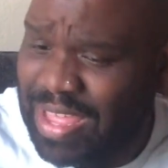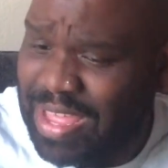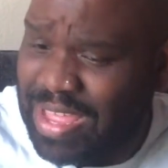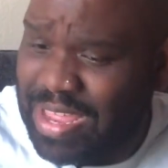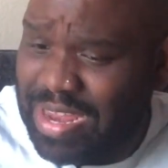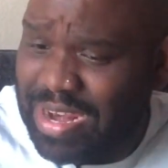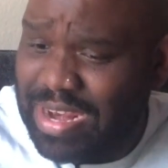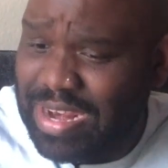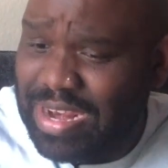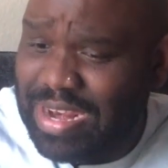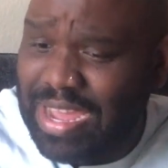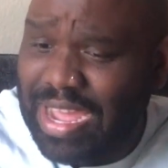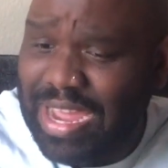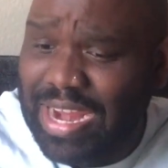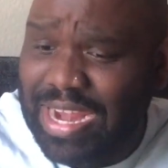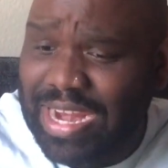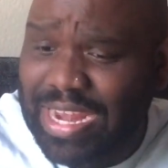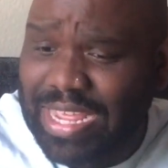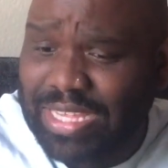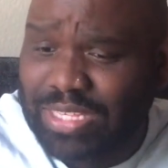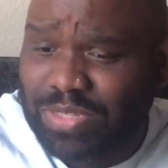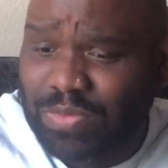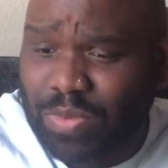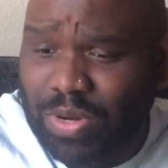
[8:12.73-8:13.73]
None of
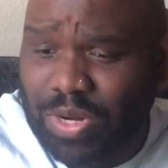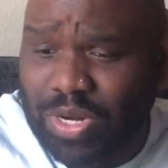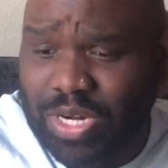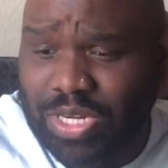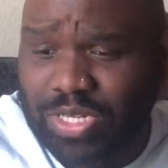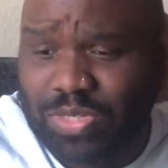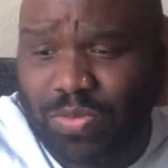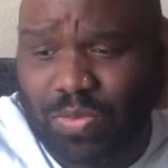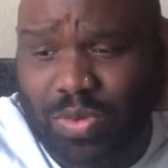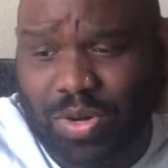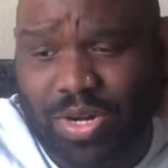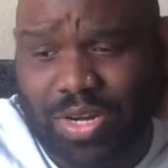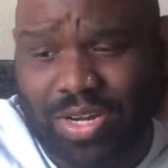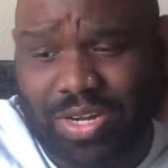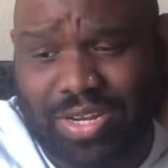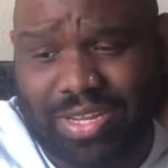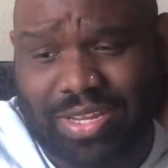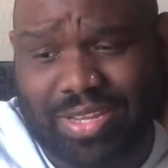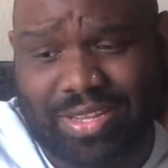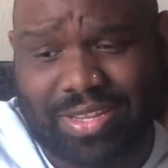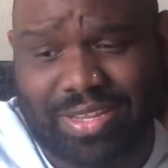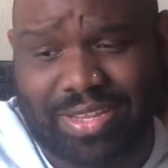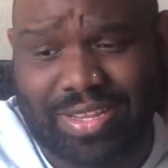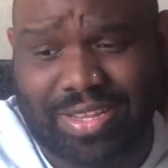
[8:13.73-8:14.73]
these words work.
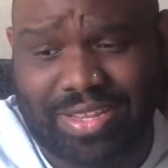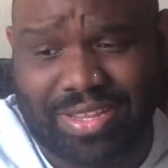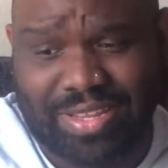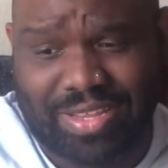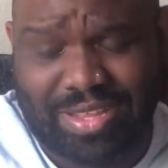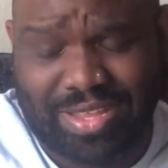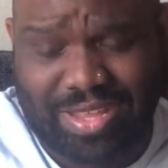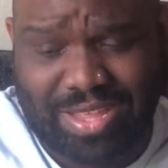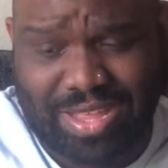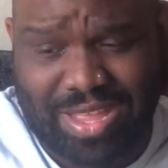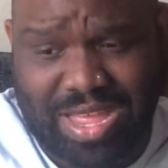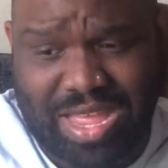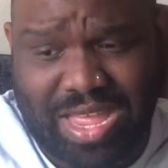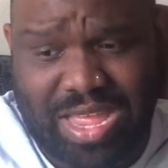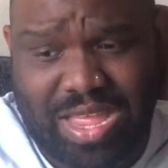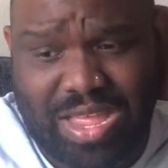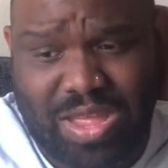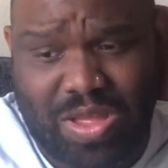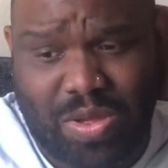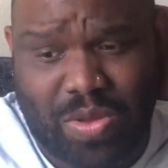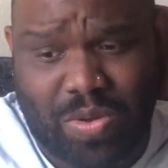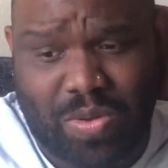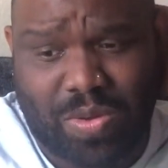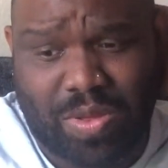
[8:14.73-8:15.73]

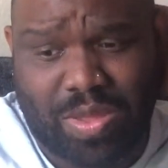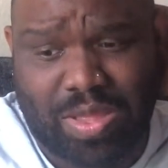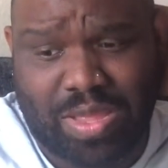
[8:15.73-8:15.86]
Oh.